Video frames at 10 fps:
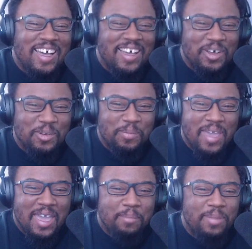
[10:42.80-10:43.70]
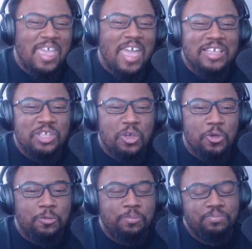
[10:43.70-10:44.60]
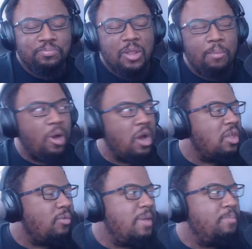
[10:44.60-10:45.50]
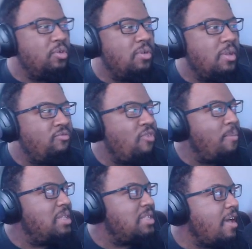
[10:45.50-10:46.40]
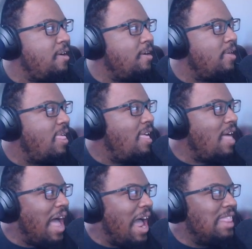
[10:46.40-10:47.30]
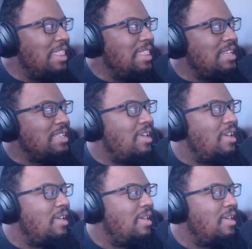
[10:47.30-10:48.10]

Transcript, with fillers: oh man. But yeah, so Barney reboot from Mattel. I think that